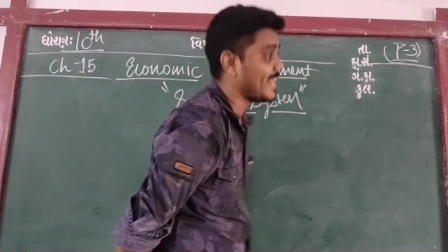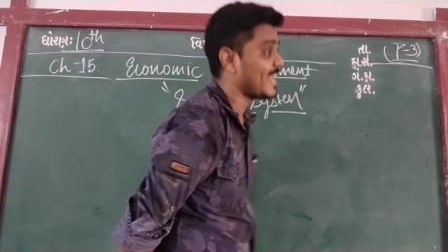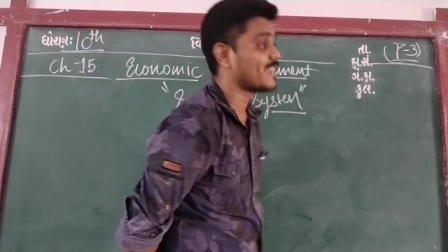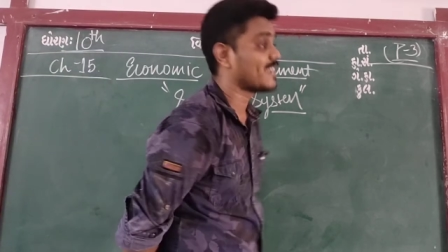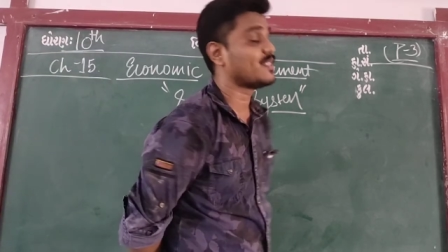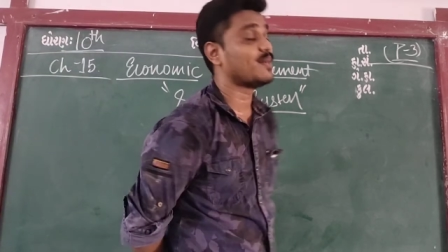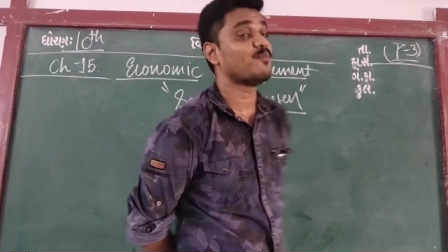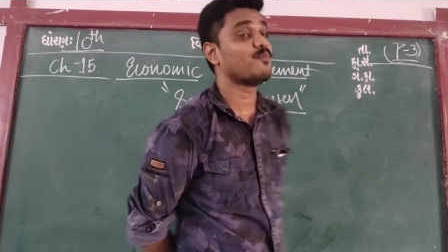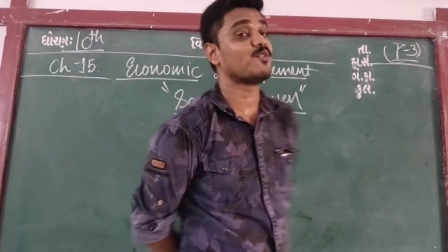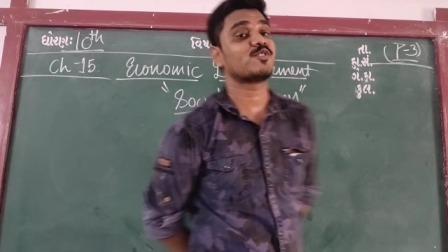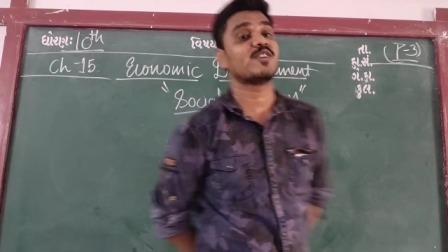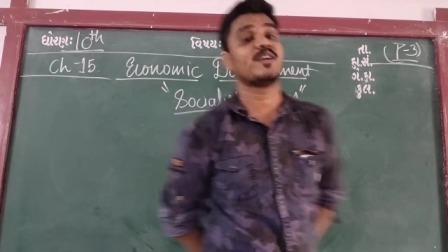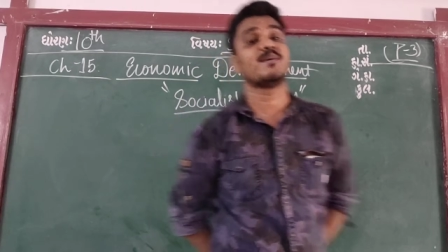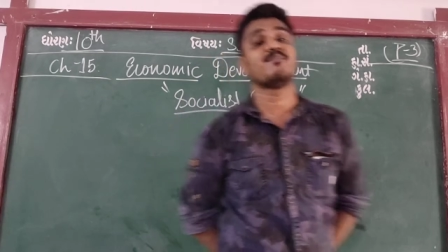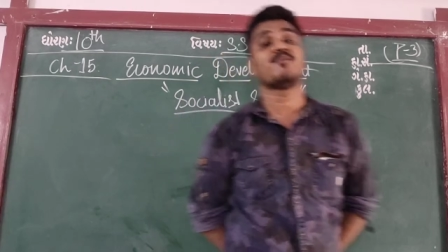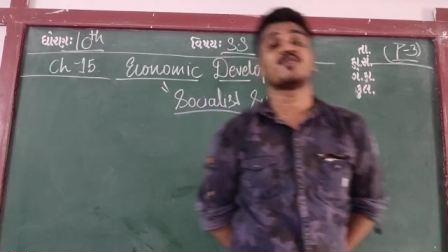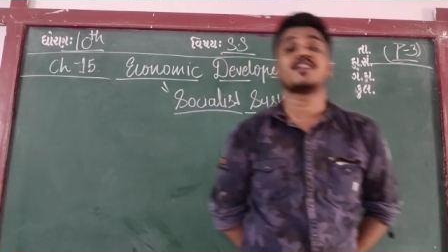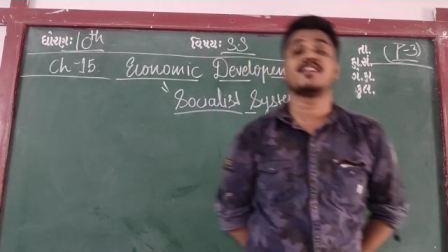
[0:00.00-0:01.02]
lack, the most
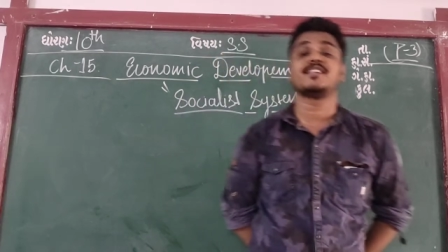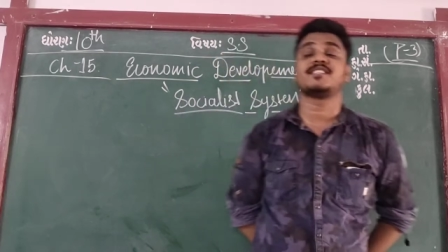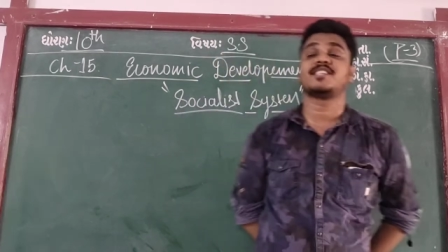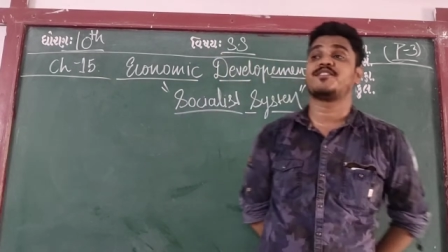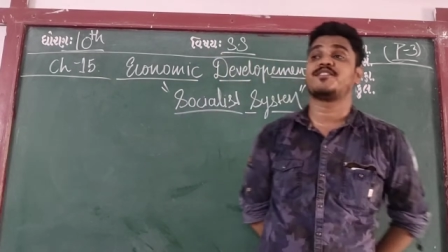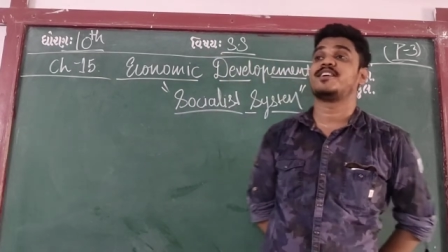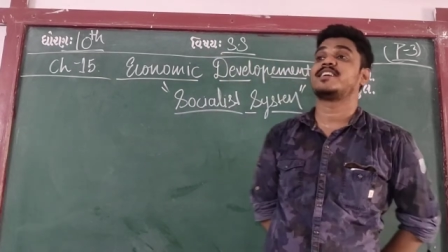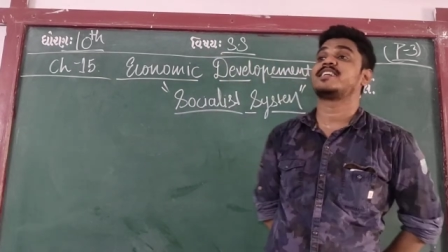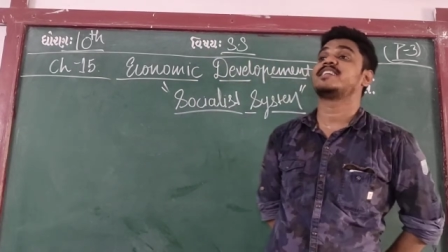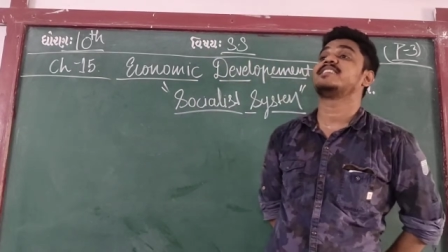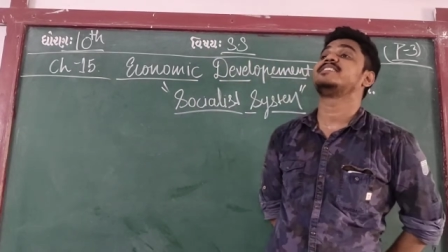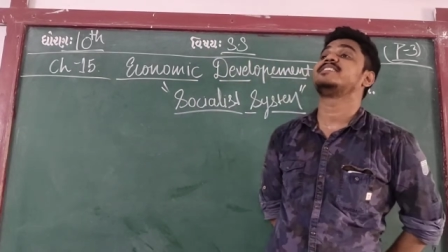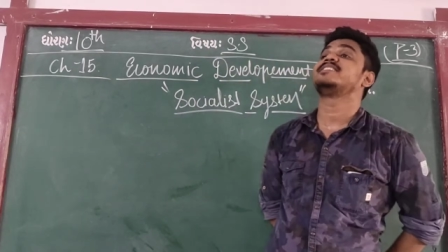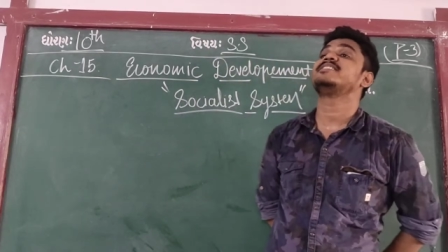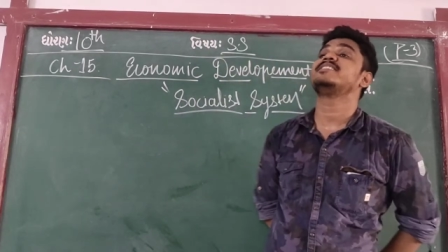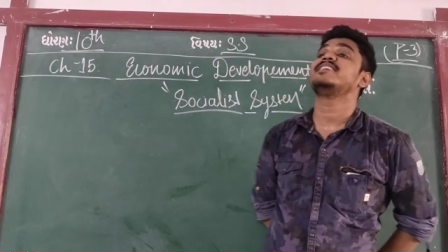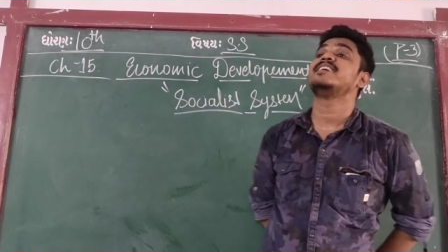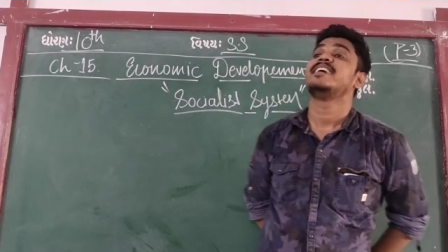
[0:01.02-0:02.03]
important disadvantage
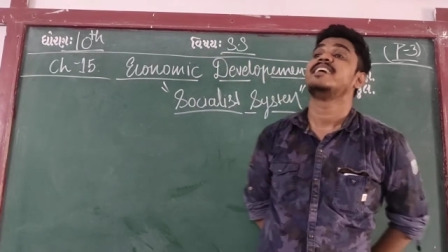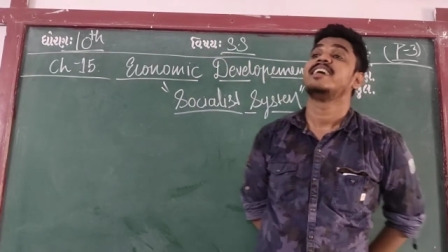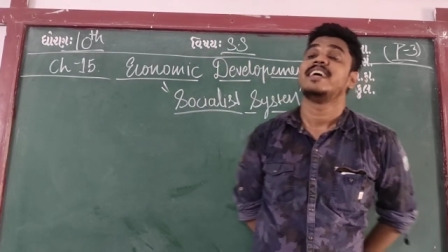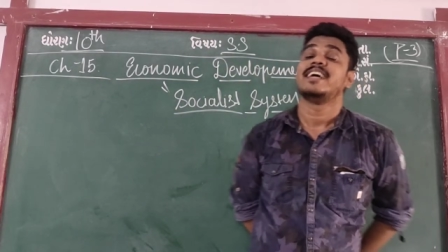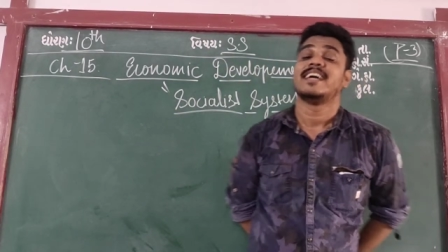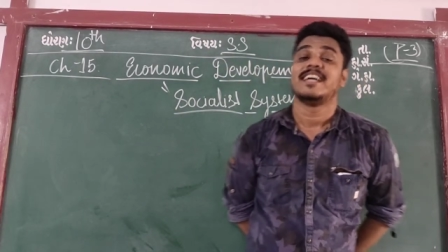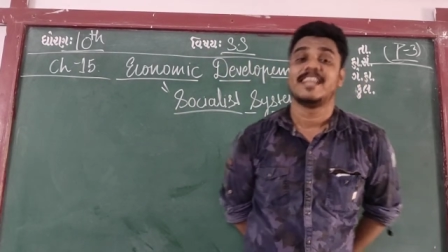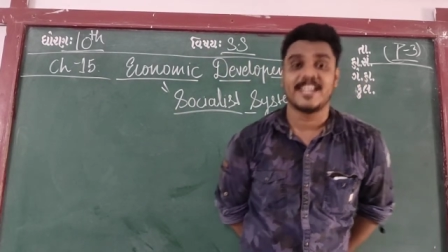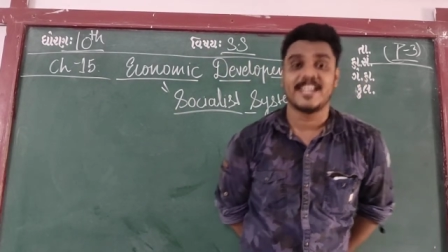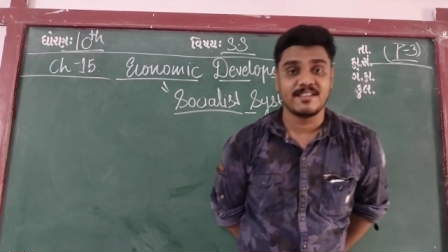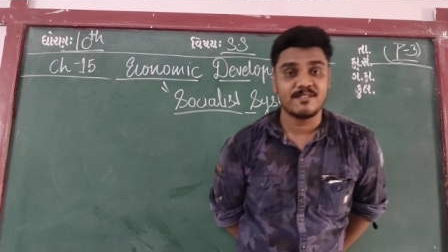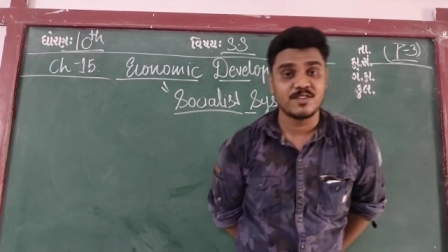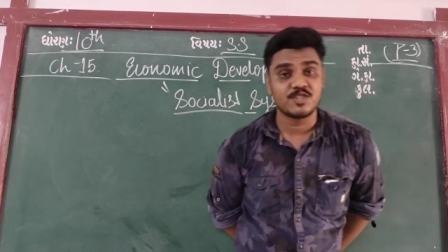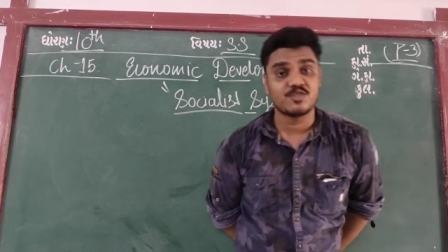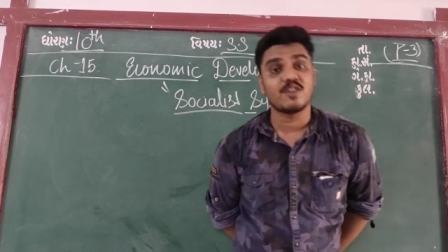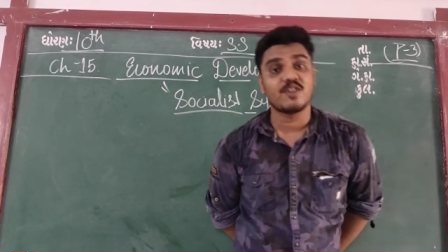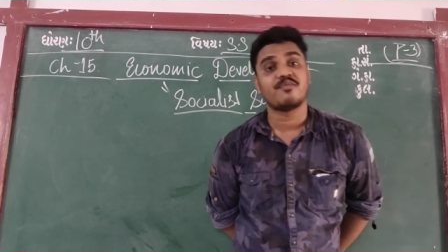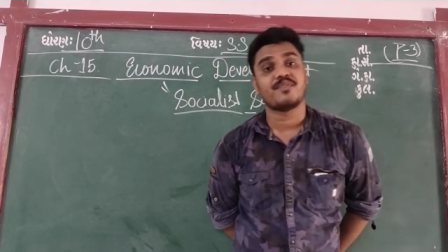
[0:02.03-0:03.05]
is
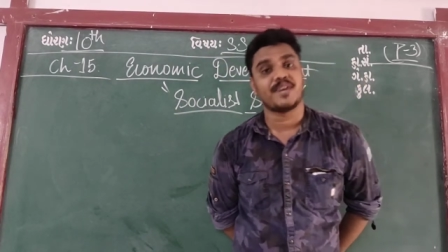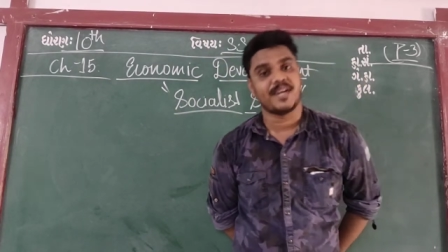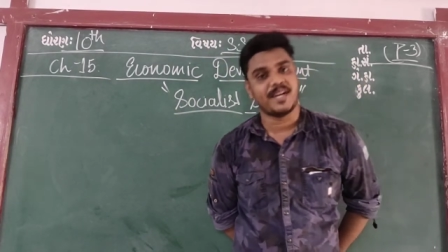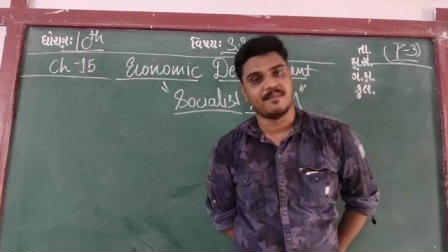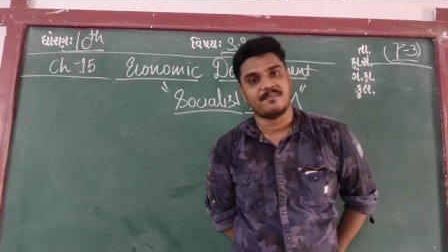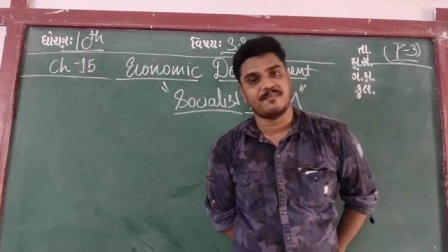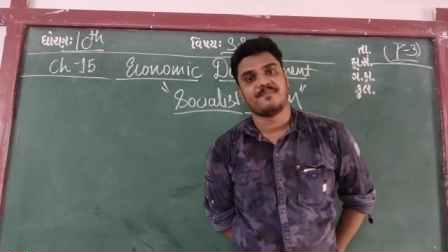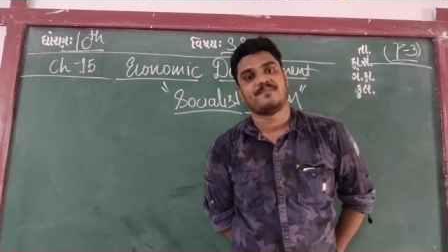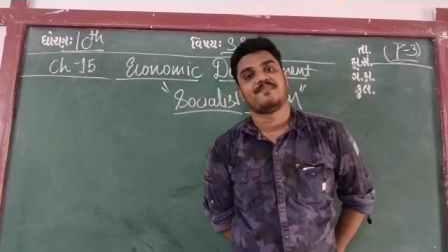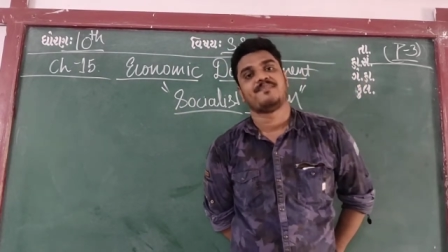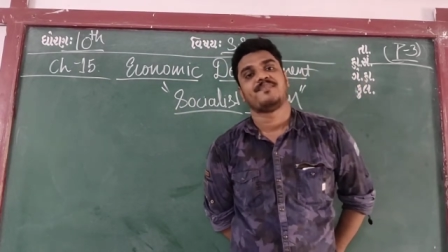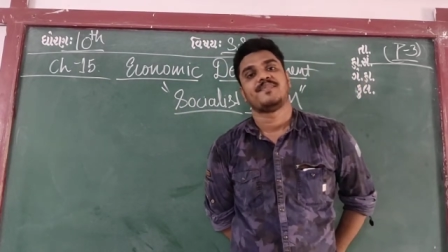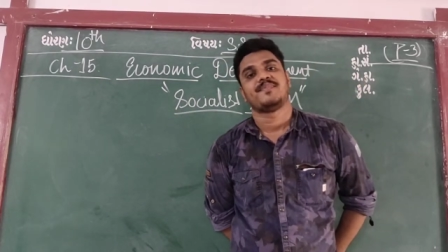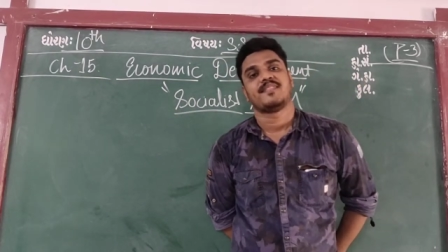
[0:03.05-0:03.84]
individual freedom.